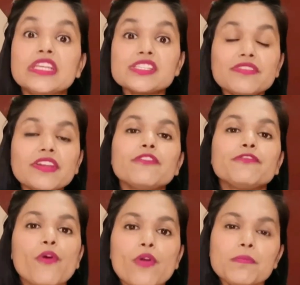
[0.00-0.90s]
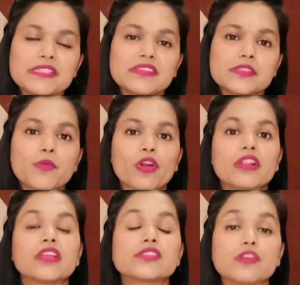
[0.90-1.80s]
These were the 4 business
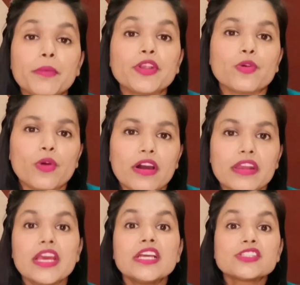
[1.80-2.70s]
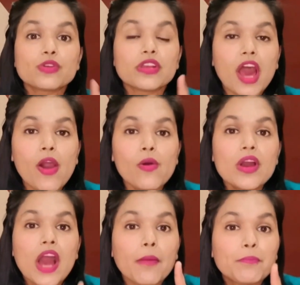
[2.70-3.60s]
models the Zomato earn. So
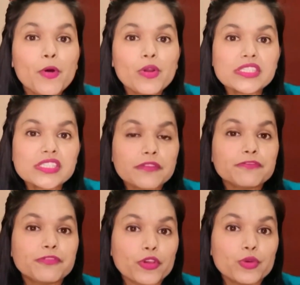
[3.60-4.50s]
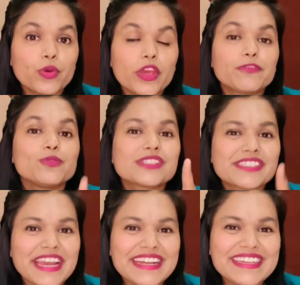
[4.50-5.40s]
now a bonus tip for you if you
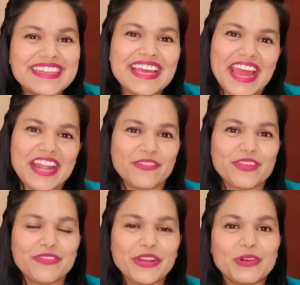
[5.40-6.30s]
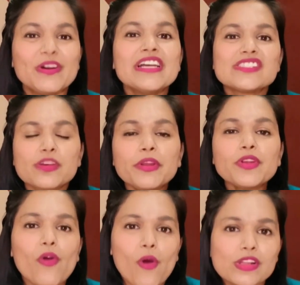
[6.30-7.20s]
stay till the end of the video.
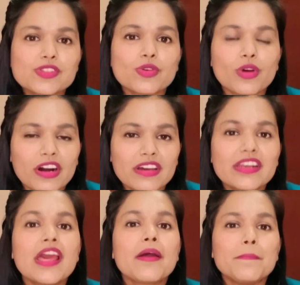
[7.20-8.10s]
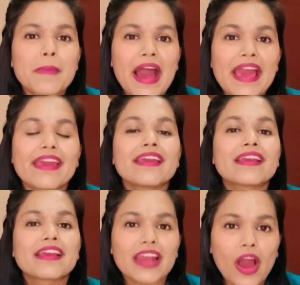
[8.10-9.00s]
Zomato also earn by
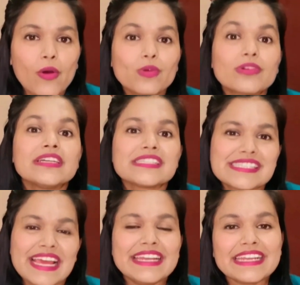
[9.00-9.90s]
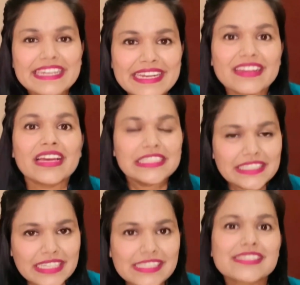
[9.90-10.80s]
cloud sending data.
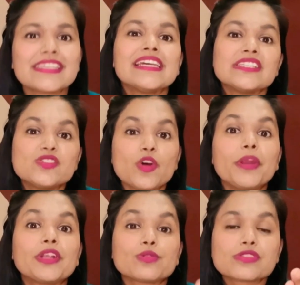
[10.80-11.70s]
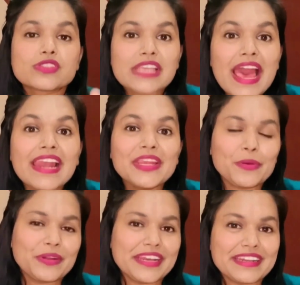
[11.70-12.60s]
Yes, Zomato sell
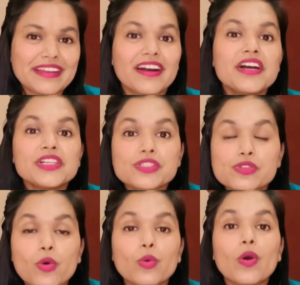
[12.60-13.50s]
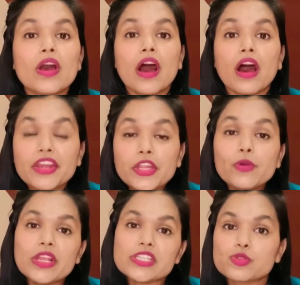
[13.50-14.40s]
your data. So a
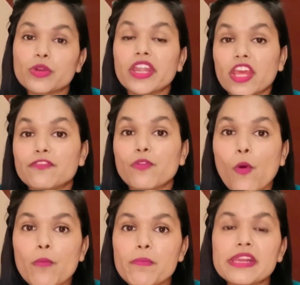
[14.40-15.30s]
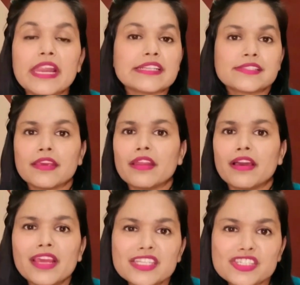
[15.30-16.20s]
new restaurant if open, let's say in
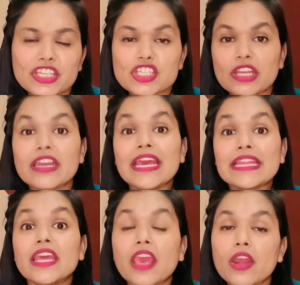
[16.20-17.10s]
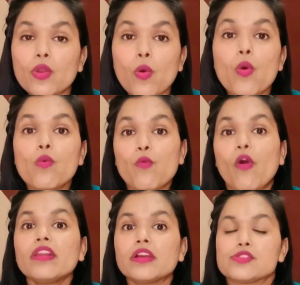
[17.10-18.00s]
a hill station, they can know
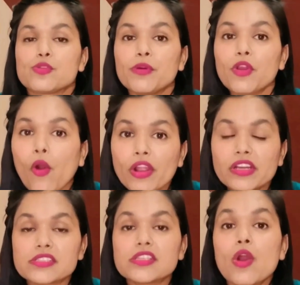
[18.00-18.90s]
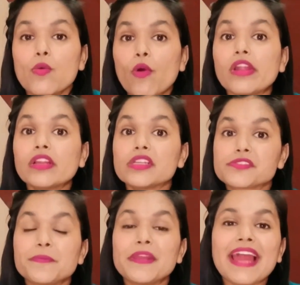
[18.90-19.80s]
what customer orders, what
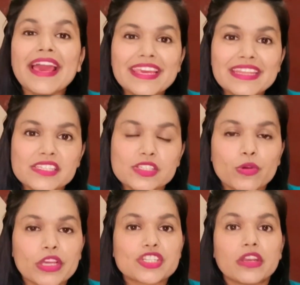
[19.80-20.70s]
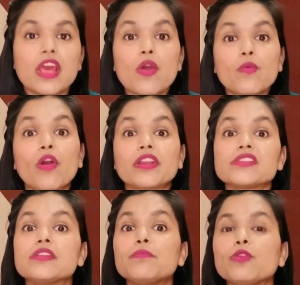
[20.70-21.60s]
customer like in this location,
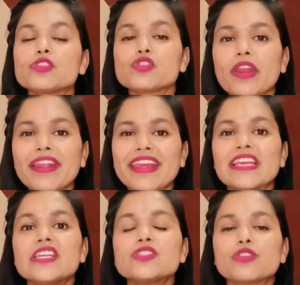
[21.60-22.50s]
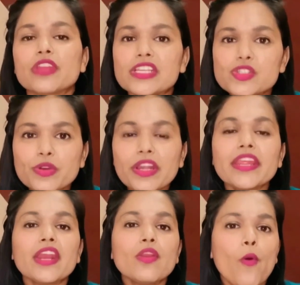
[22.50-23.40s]
what is the most trending. So the
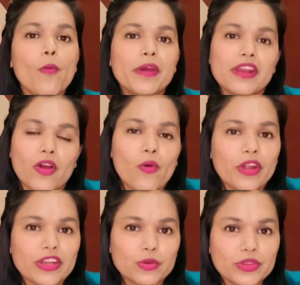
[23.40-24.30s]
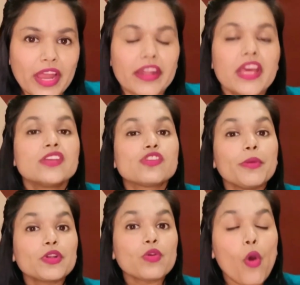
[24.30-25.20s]
restaurant can open according to that.
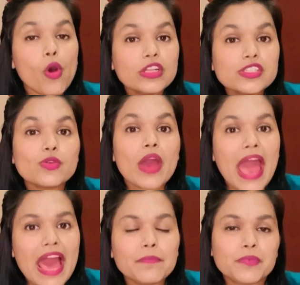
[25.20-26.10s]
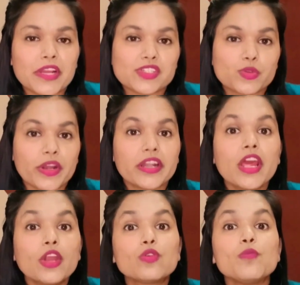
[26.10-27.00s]
Zomato also help
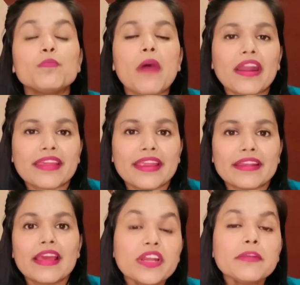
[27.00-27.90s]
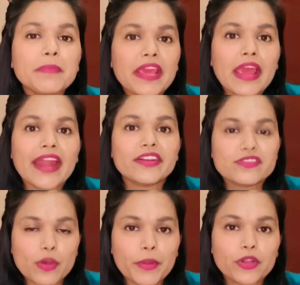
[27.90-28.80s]
restaurant to market. Restaurant pay
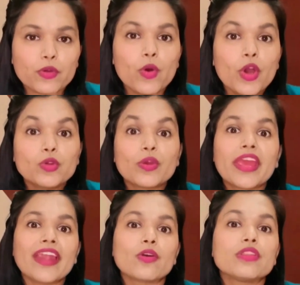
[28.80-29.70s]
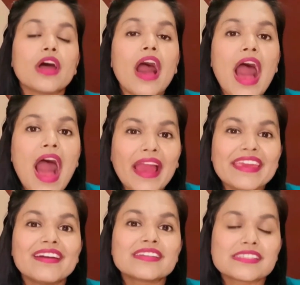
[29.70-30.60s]
at Zomato to get on the
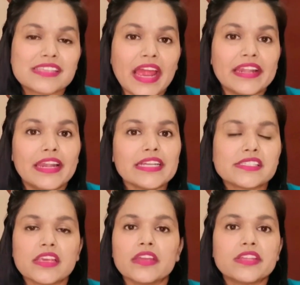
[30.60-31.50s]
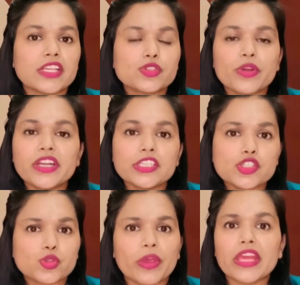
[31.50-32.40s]
higher side. Let's say a restaurant
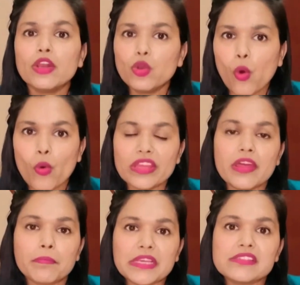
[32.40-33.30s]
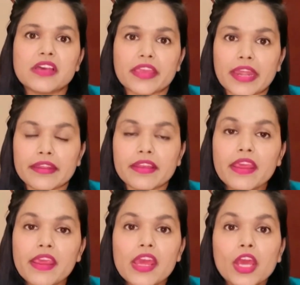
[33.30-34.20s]
is showing low in the pizza
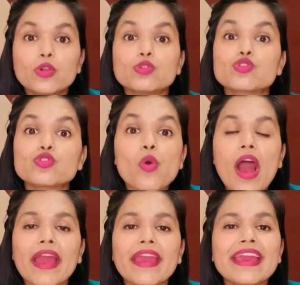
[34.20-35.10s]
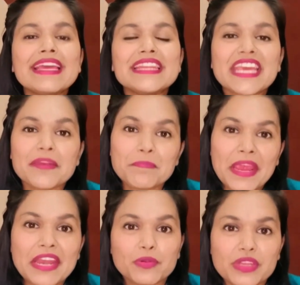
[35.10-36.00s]
category. To show high, they can
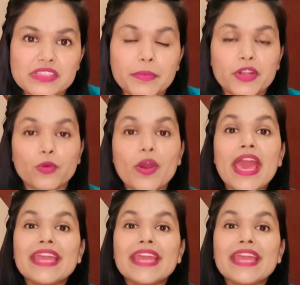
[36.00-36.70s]
pay to the Zomato.